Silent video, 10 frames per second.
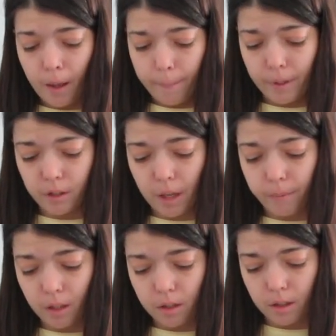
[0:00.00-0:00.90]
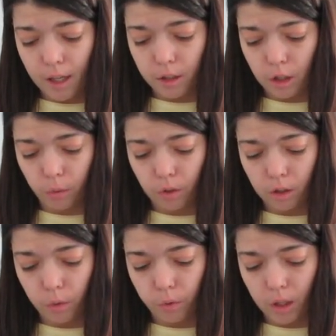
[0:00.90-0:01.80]
But stepping inside, she
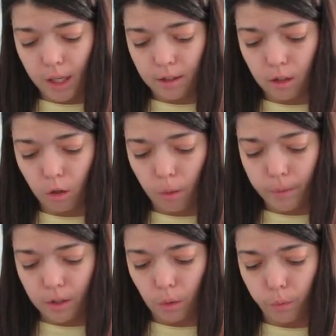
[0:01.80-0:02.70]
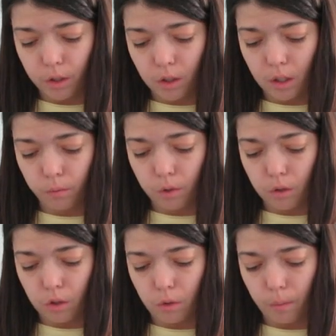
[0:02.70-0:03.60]
quickly realizes home isn't what it
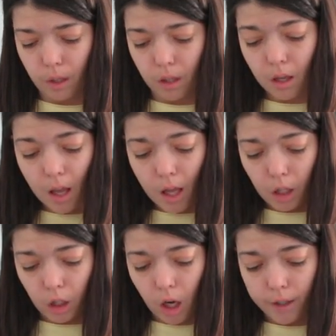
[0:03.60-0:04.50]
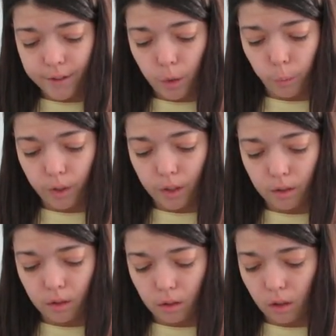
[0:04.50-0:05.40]
used to be. God is the
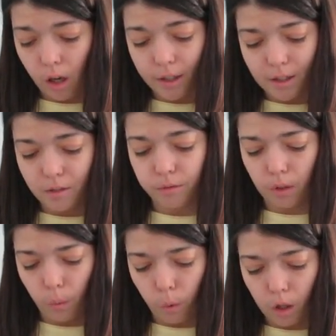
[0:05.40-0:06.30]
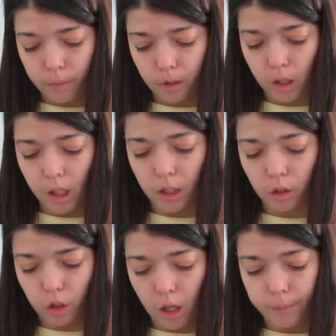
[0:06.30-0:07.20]
wind, God is the warm,
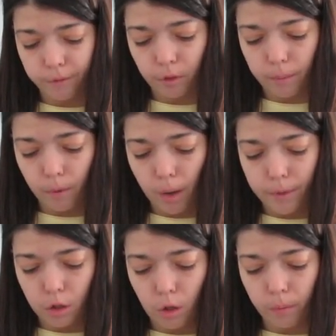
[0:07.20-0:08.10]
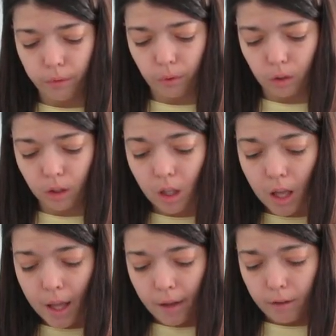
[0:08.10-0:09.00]
cluttered charm her mom is known for.
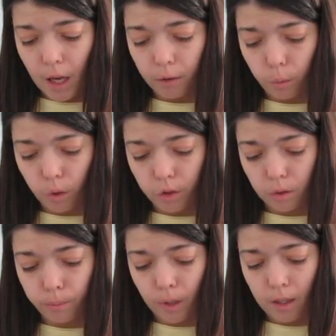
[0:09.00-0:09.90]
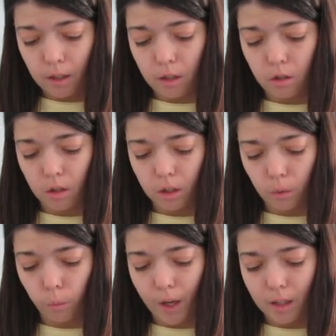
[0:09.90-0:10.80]
Now the walls are painted still
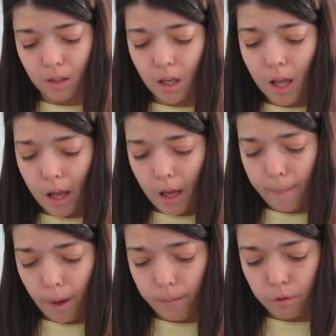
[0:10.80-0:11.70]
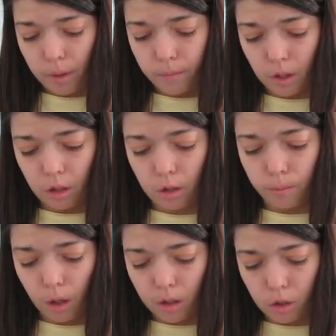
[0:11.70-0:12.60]
and white. Her mom jumps at the
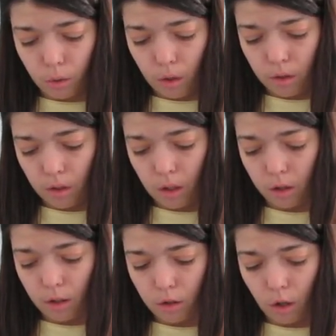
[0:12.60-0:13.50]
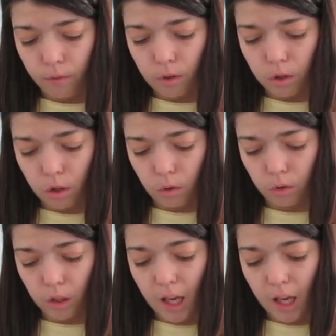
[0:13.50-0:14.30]
smallest noises and looks over her shoulder